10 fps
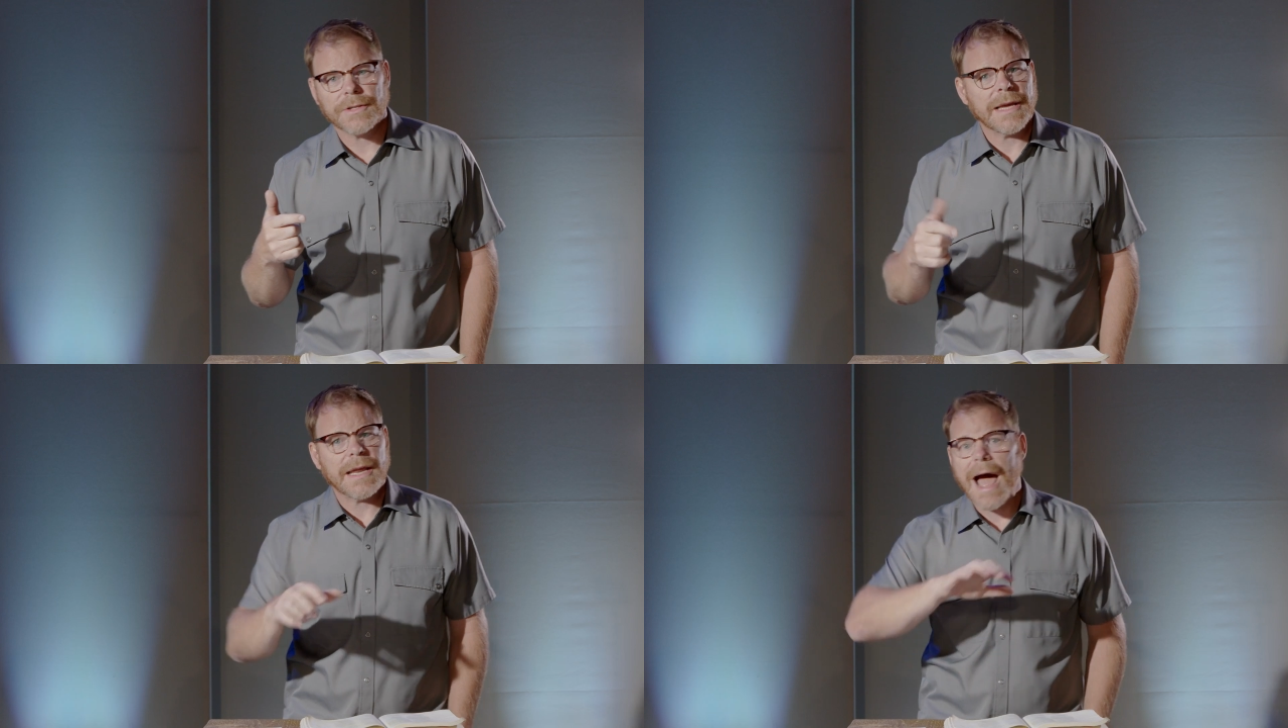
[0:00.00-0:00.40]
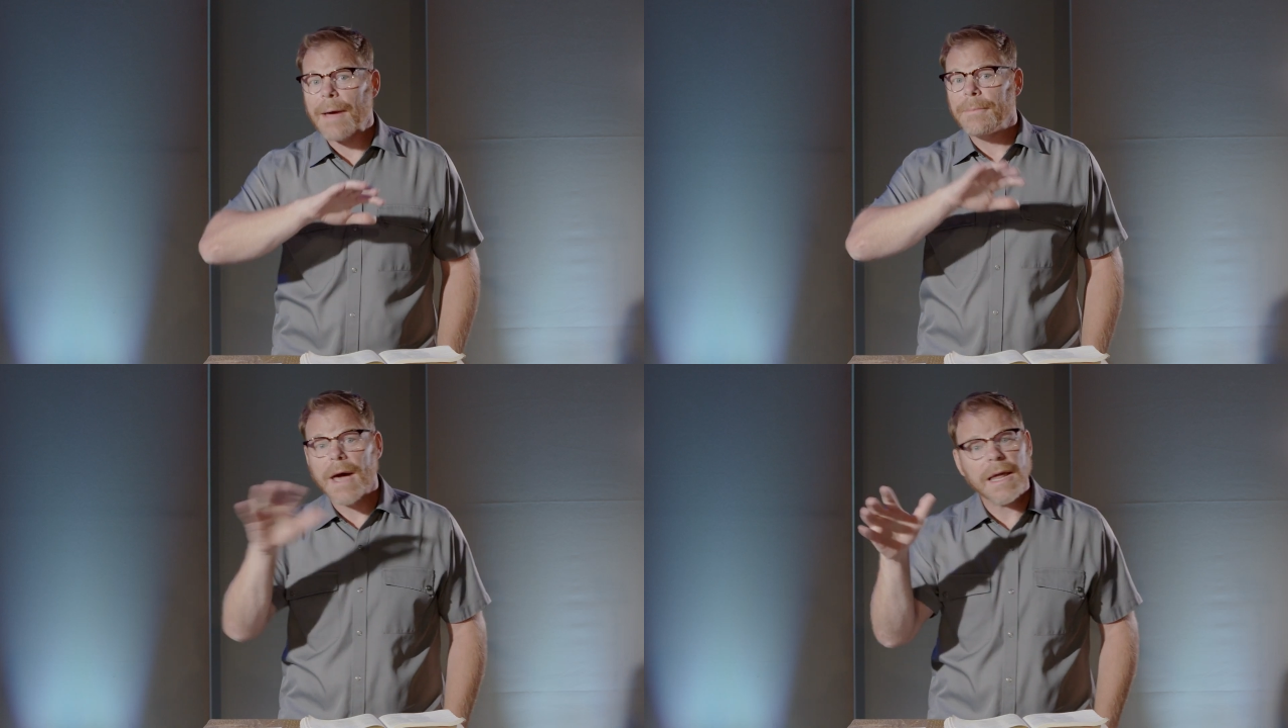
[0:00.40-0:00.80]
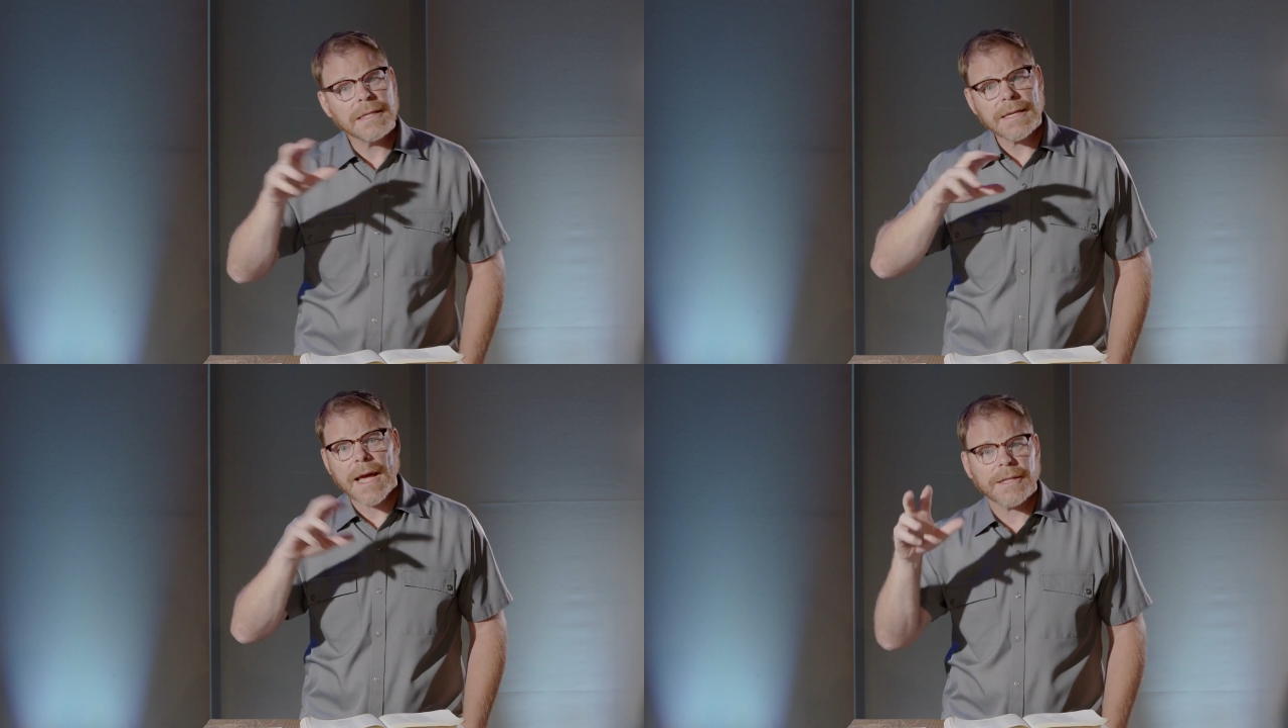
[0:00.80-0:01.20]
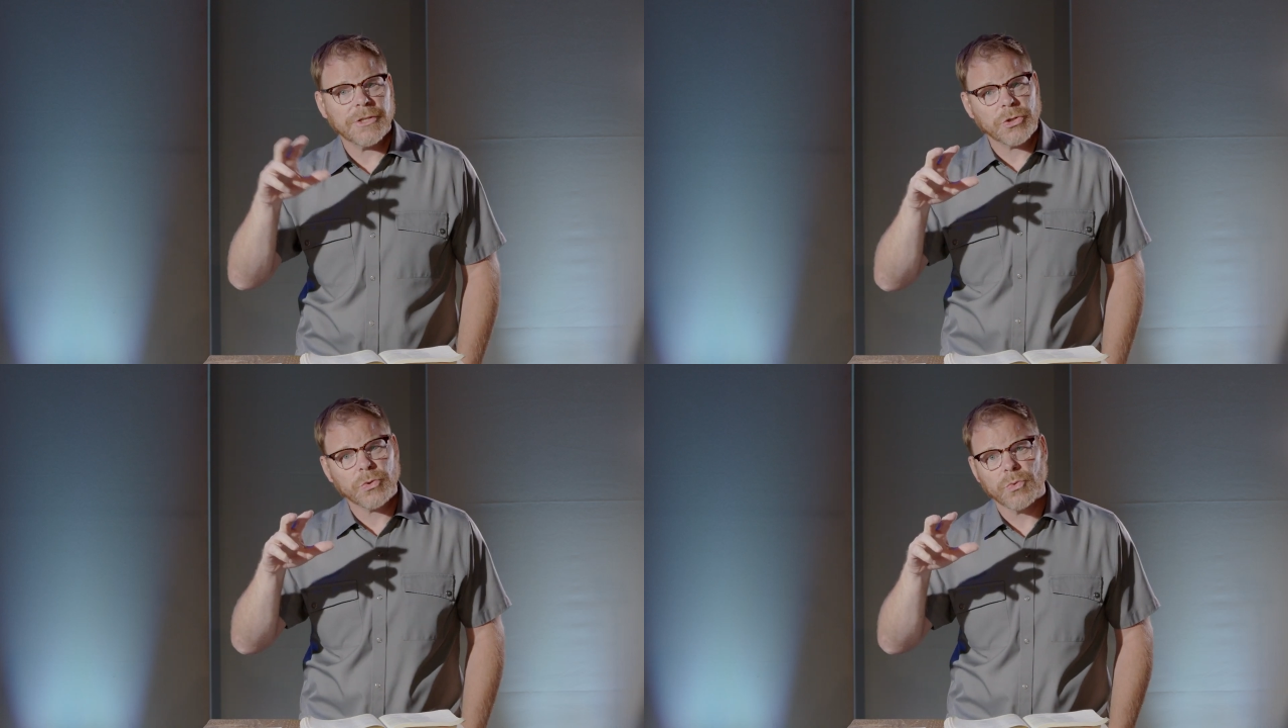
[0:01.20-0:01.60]
saying, I'm not exactly
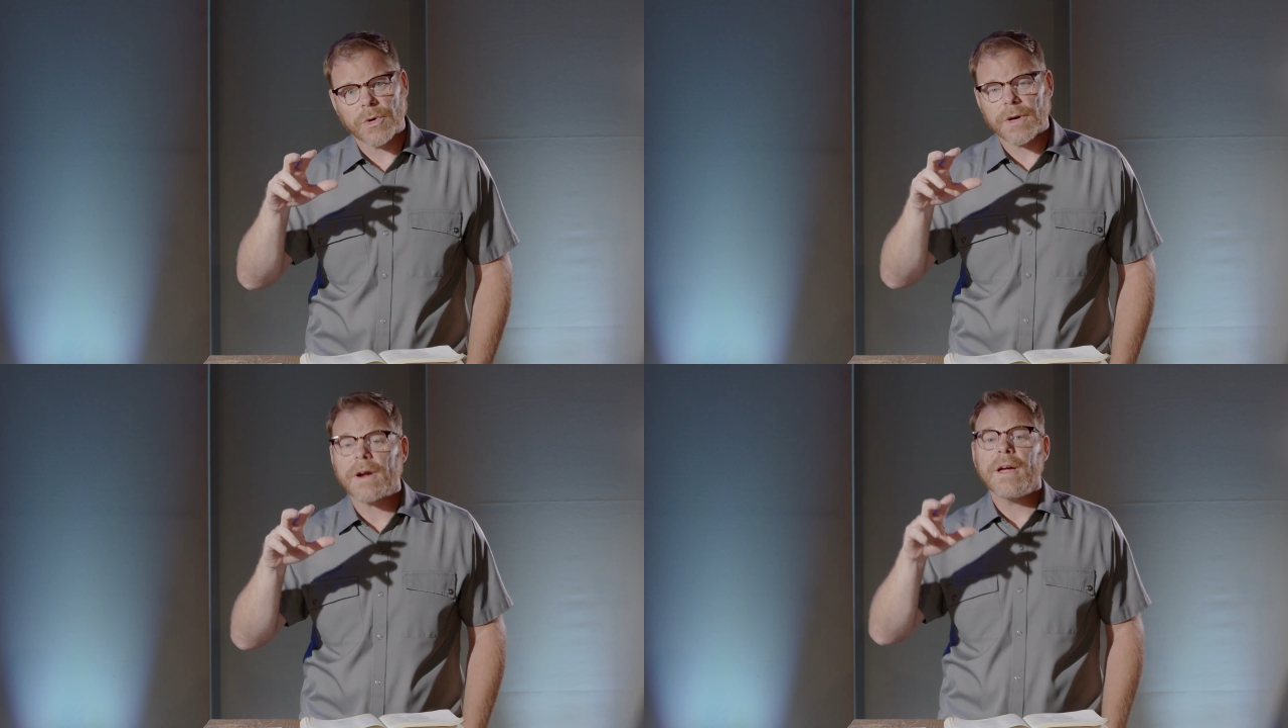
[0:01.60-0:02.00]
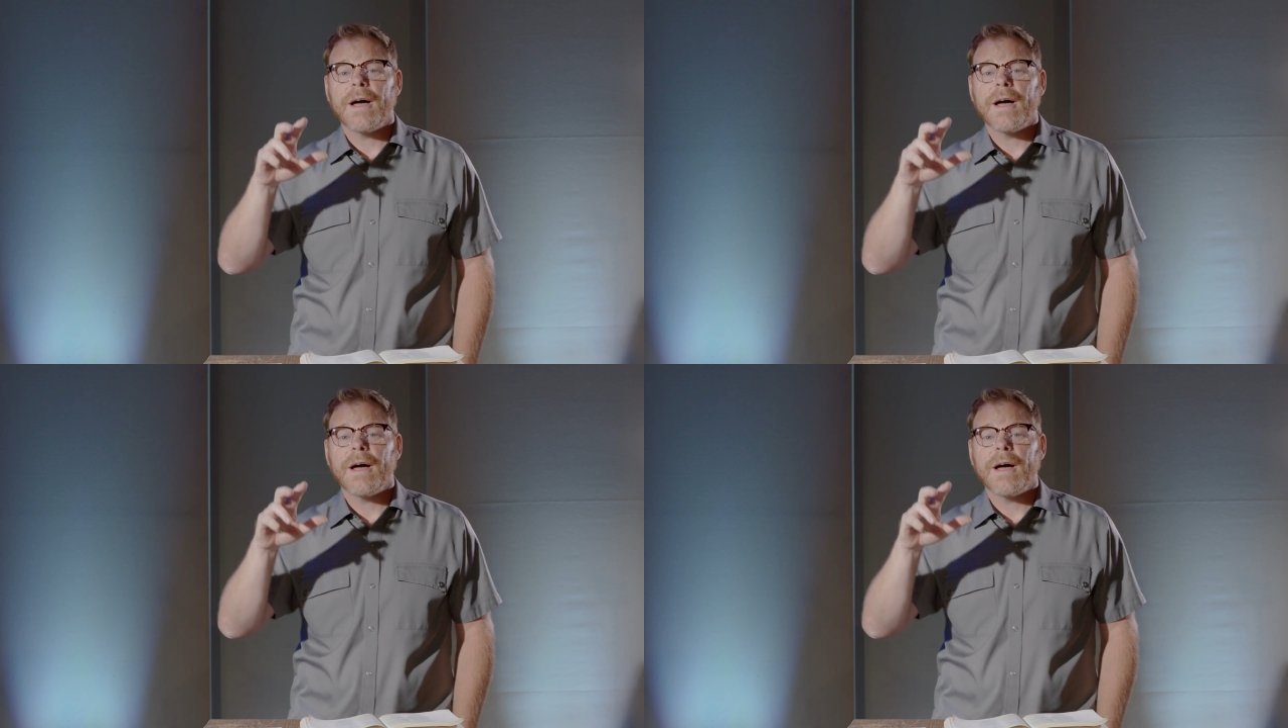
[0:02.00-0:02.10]
sure